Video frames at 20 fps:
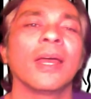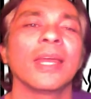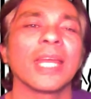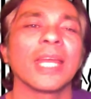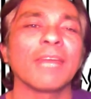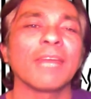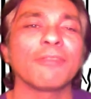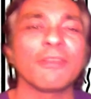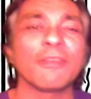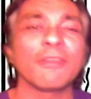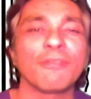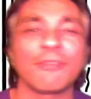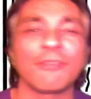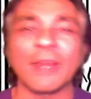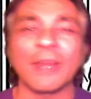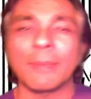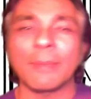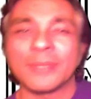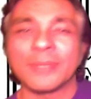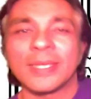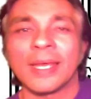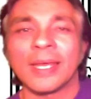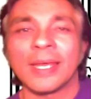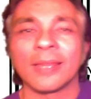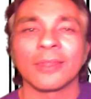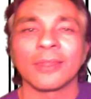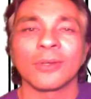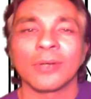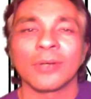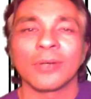If we flipped it
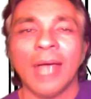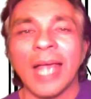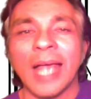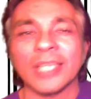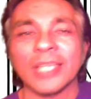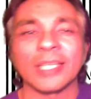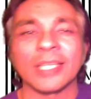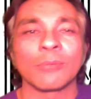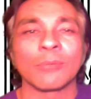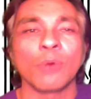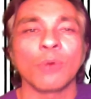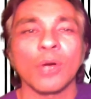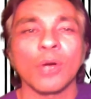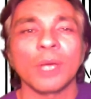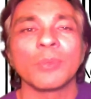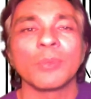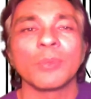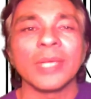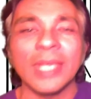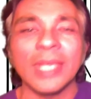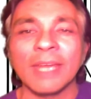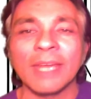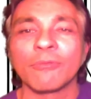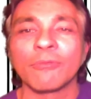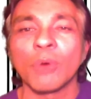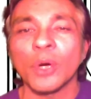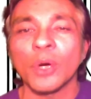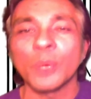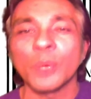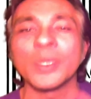and thought, actually, what can we give?
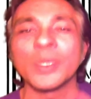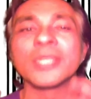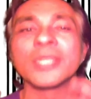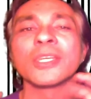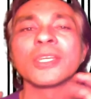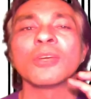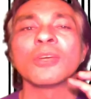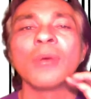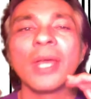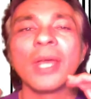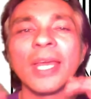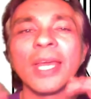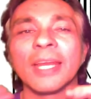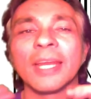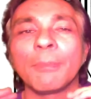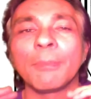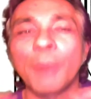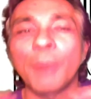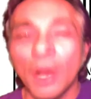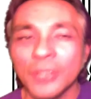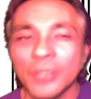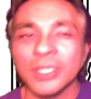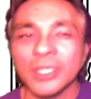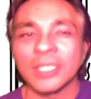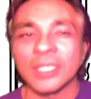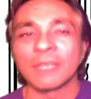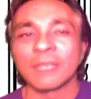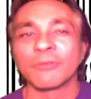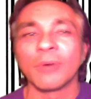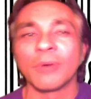What can we do in a
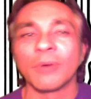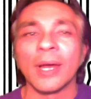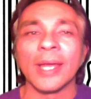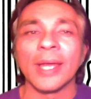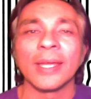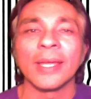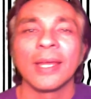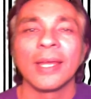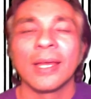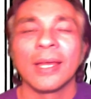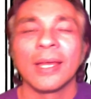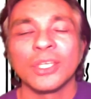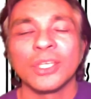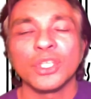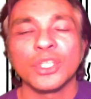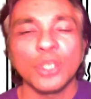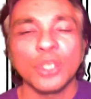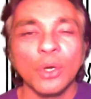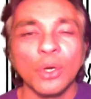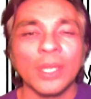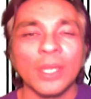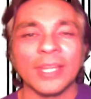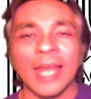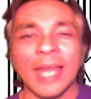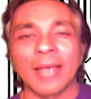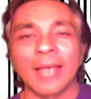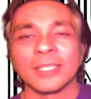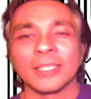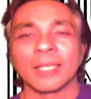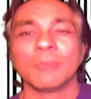positive way? Surely
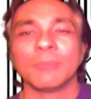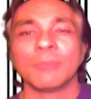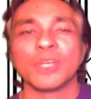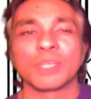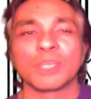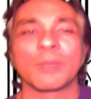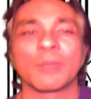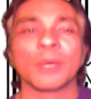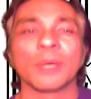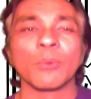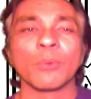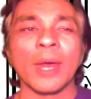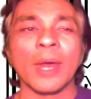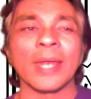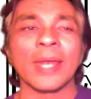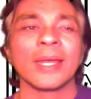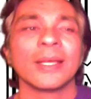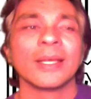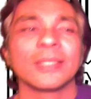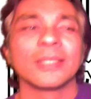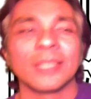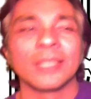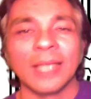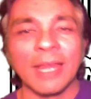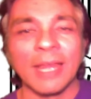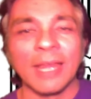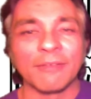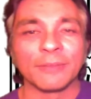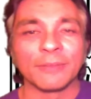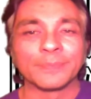that's a much better way to
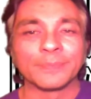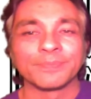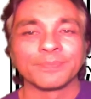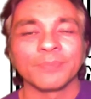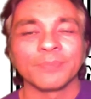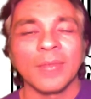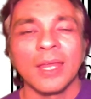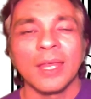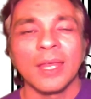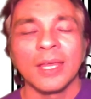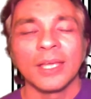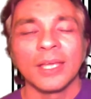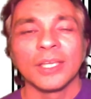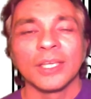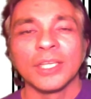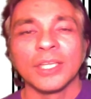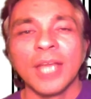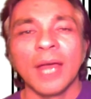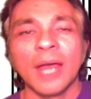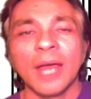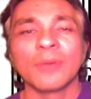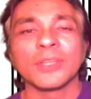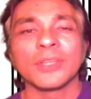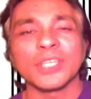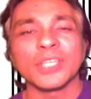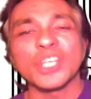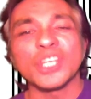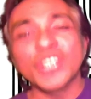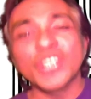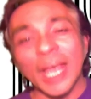live. You know,
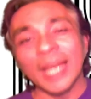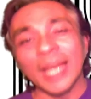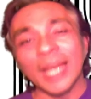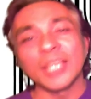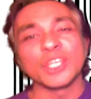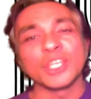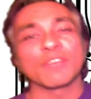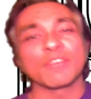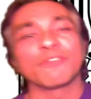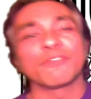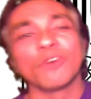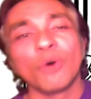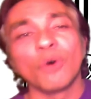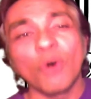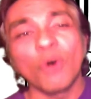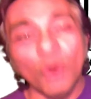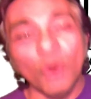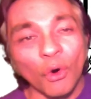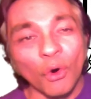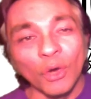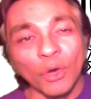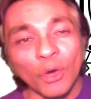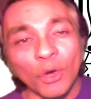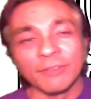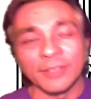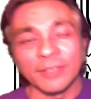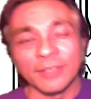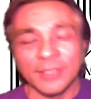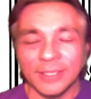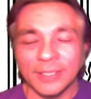there's a challenge for all
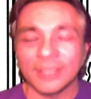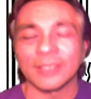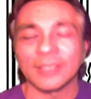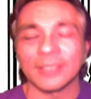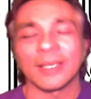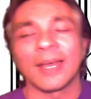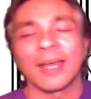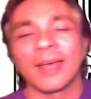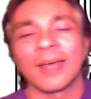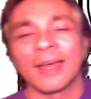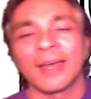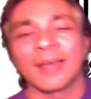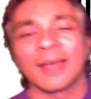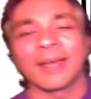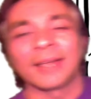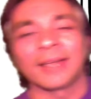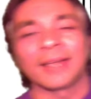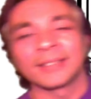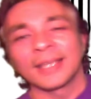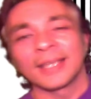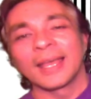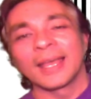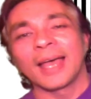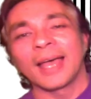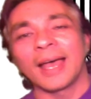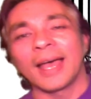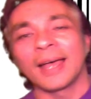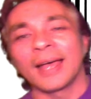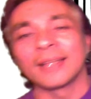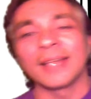of us and
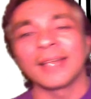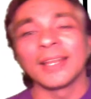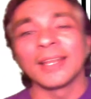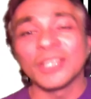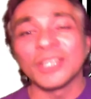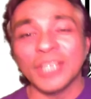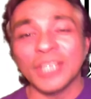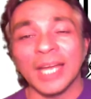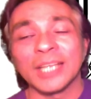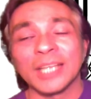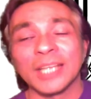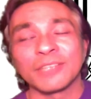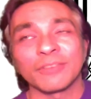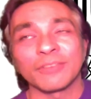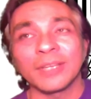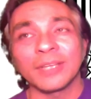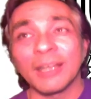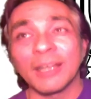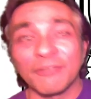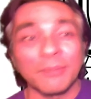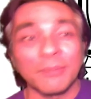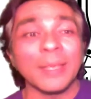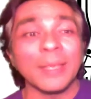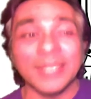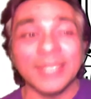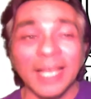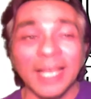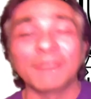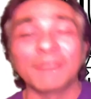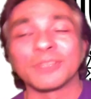a challenge, for, you know, for
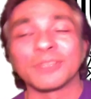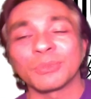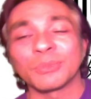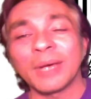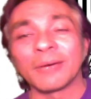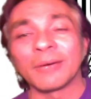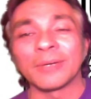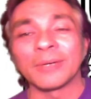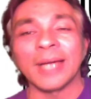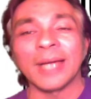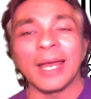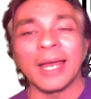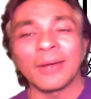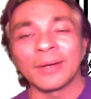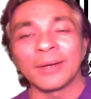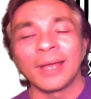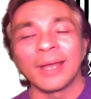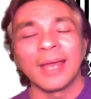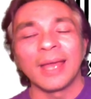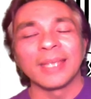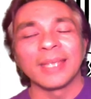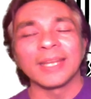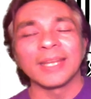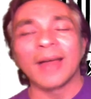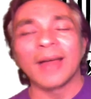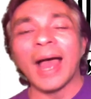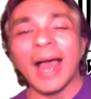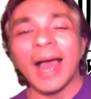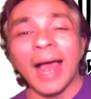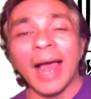myself as well. When I own, you
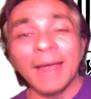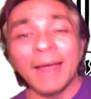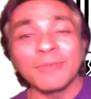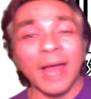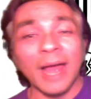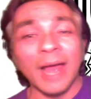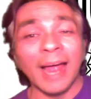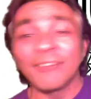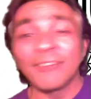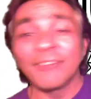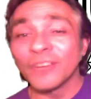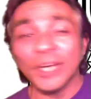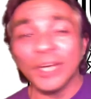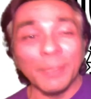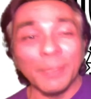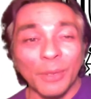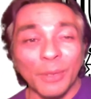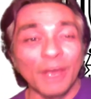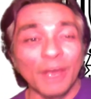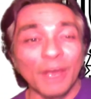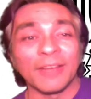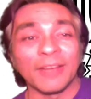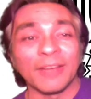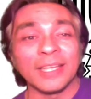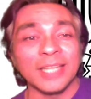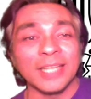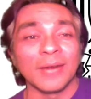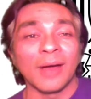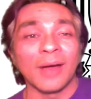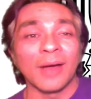know, I haven't got it
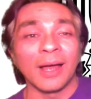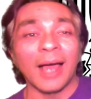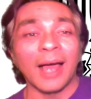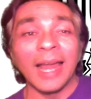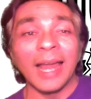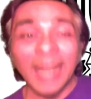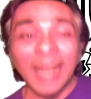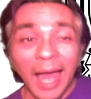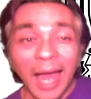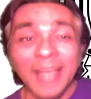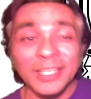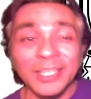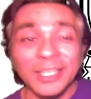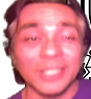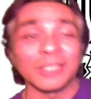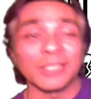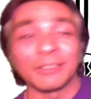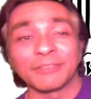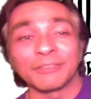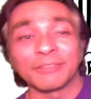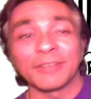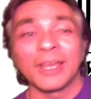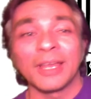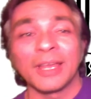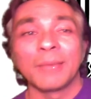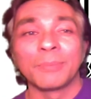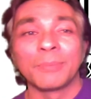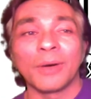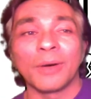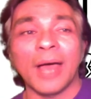perfect. You know, I like stuff,
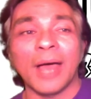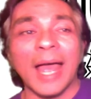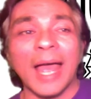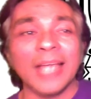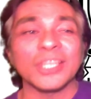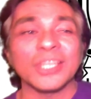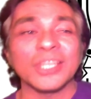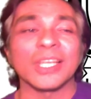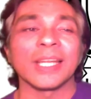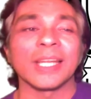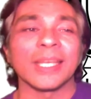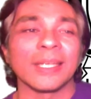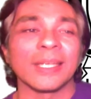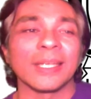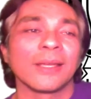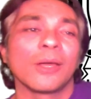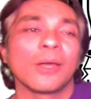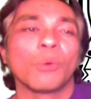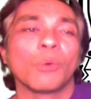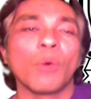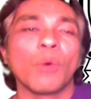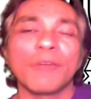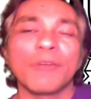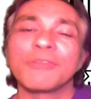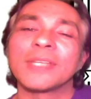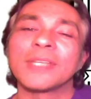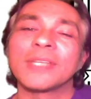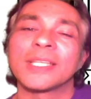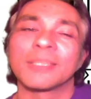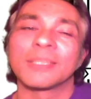but actually, what
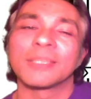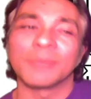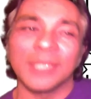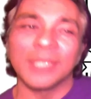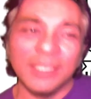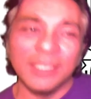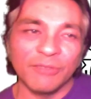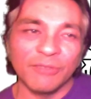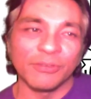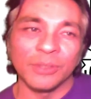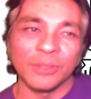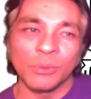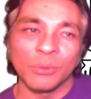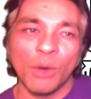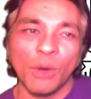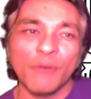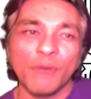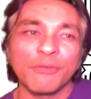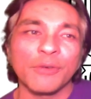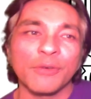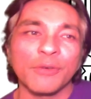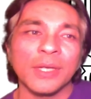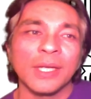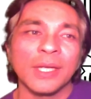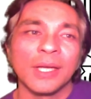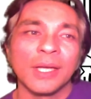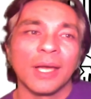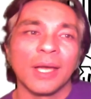if we did something different? What if we,